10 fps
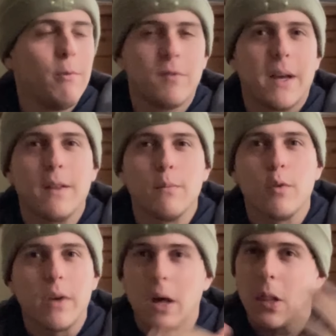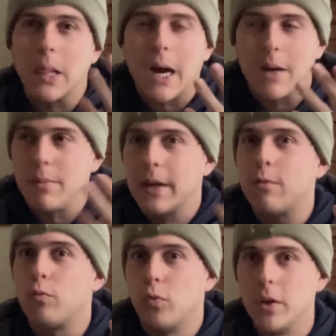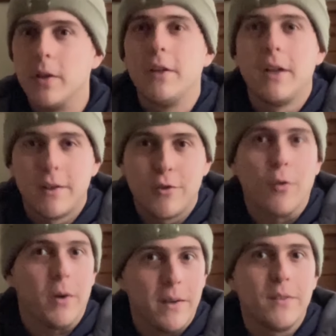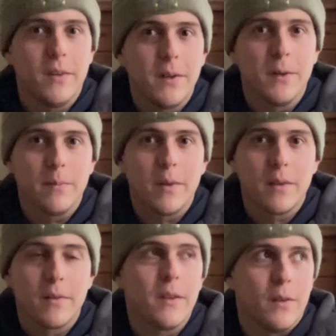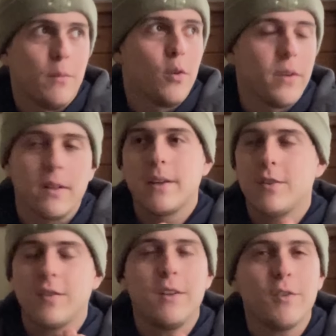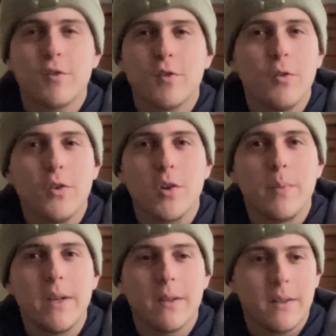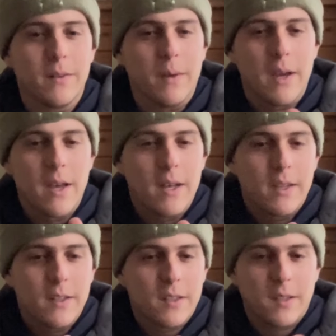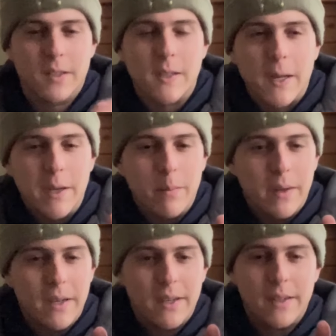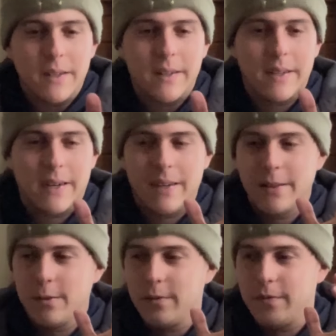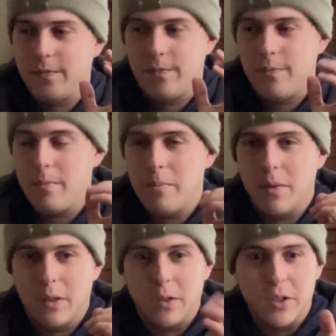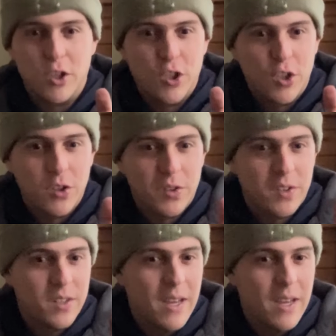not in the movie a lot, but I really enjoyed seeing him in the movie. He's just so good at being like a slimy, kind of malicious,